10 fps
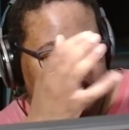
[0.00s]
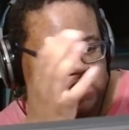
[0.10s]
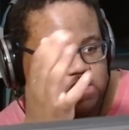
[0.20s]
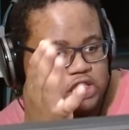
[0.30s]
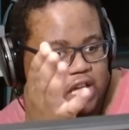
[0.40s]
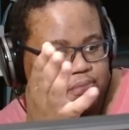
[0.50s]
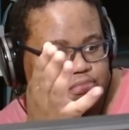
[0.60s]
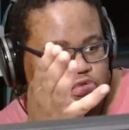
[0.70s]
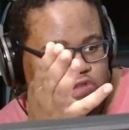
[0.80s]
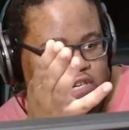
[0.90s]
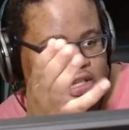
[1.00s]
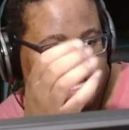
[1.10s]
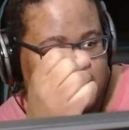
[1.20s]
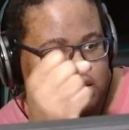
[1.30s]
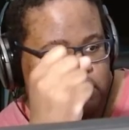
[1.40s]
It just got pretty
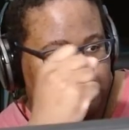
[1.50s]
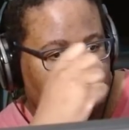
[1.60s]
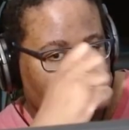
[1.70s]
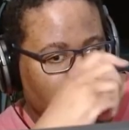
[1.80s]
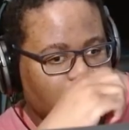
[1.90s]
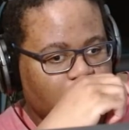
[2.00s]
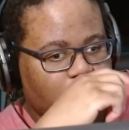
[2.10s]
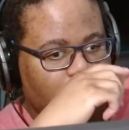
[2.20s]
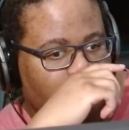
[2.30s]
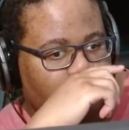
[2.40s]
loud when like